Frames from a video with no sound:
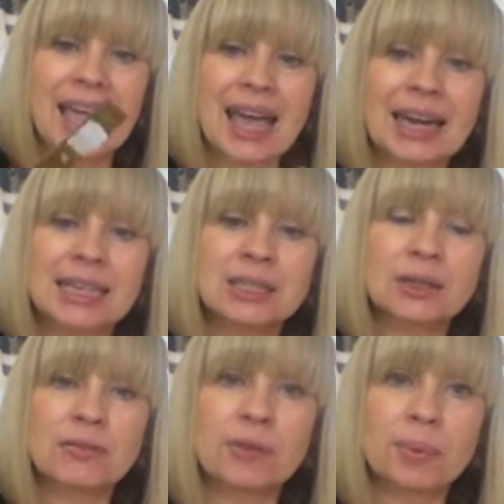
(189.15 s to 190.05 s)
And it's
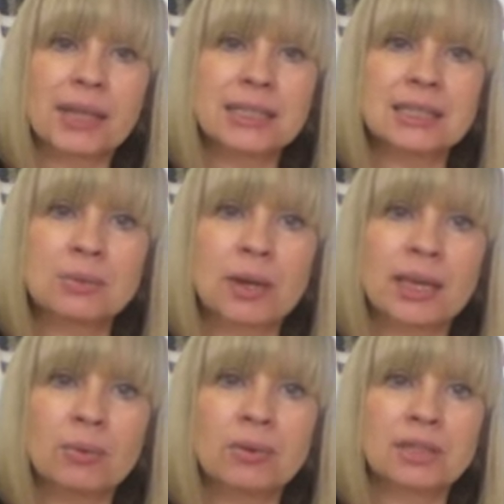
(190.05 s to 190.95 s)
good for places where
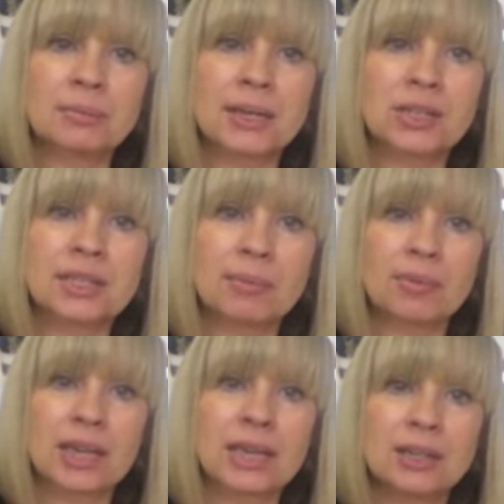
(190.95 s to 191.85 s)
you want to measure
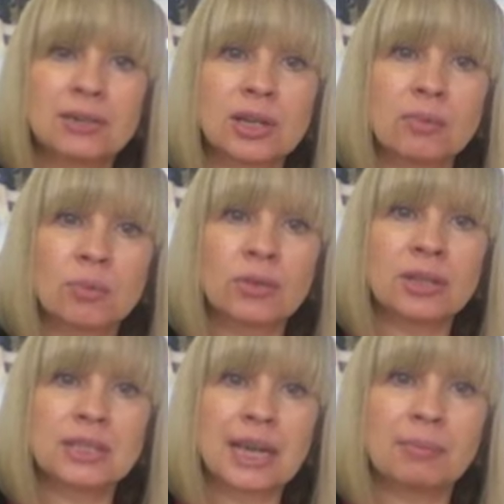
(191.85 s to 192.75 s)
something and you don't want
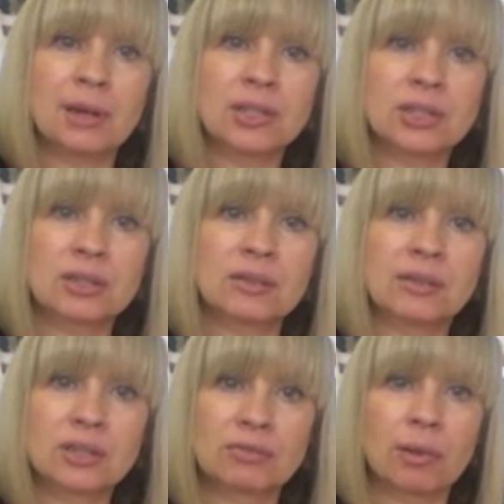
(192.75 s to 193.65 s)
the tape measure to
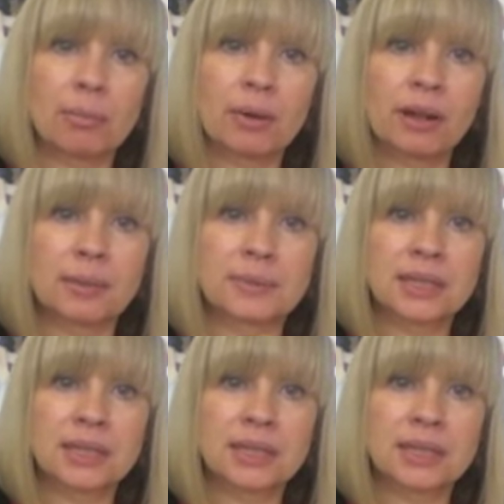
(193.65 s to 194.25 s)
rumple up.